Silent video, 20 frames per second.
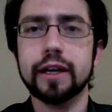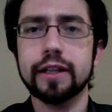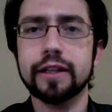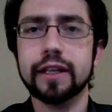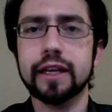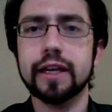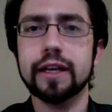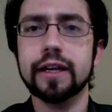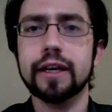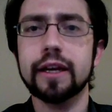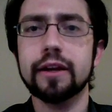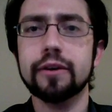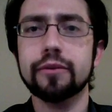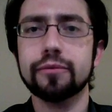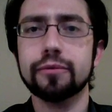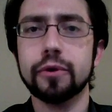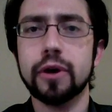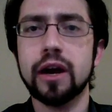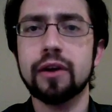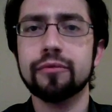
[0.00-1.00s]
and then
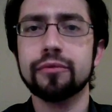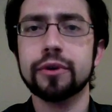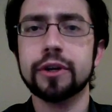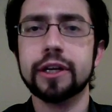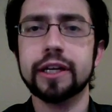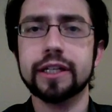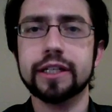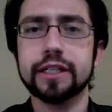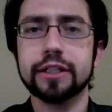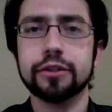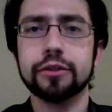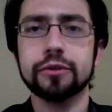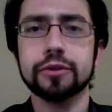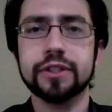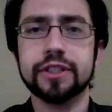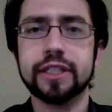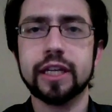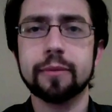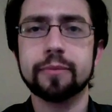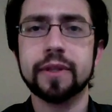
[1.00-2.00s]
for every additional
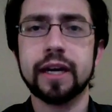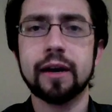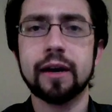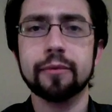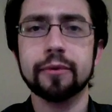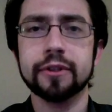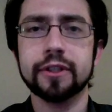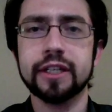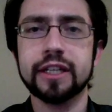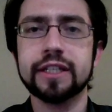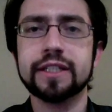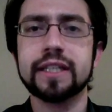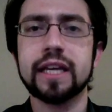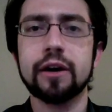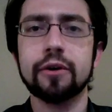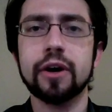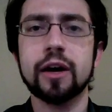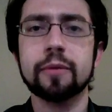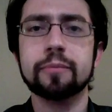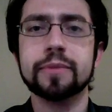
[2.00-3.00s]
step that I release,
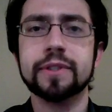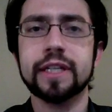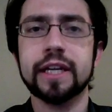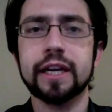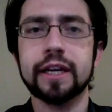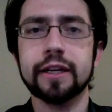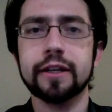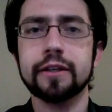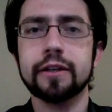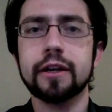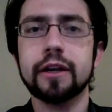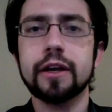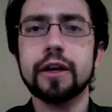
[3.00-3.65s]
I'll update